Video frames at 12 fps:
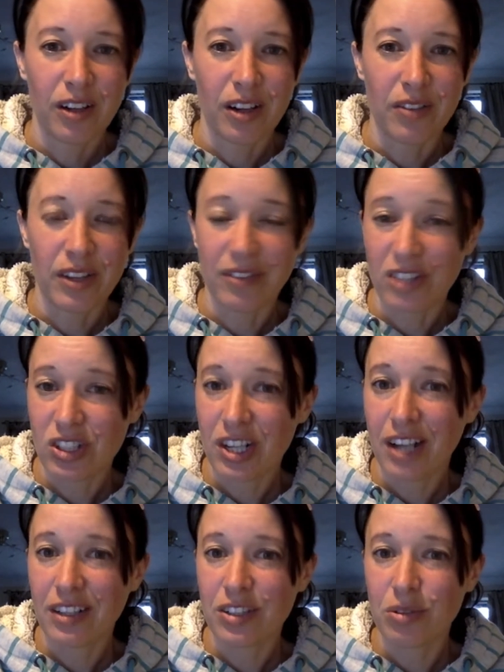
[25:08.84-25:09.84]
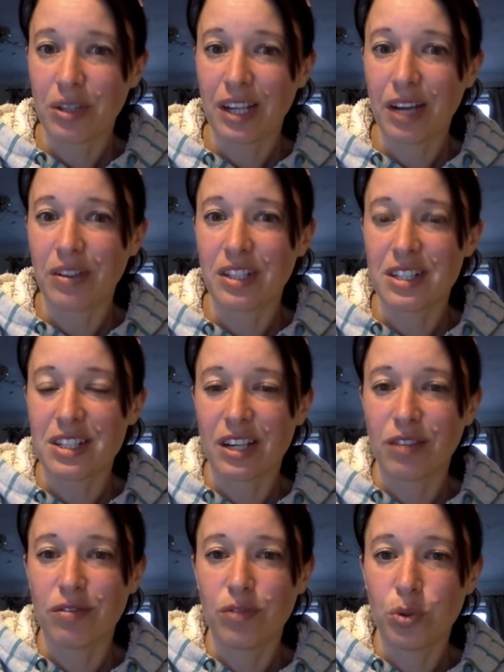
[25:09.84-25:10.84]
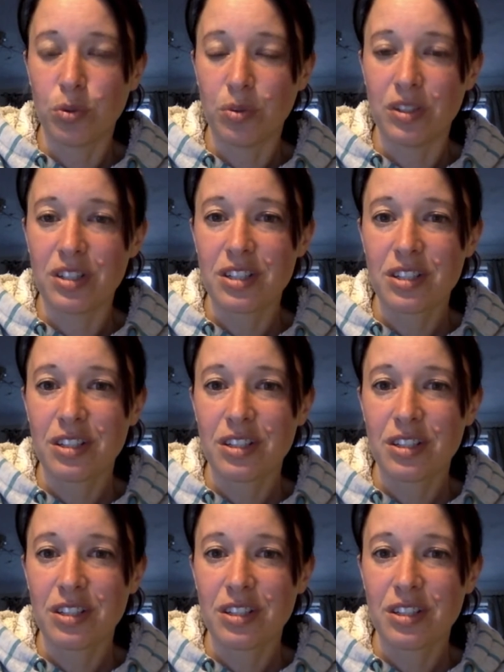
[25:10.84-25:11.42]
I think the challenge we now need to take forward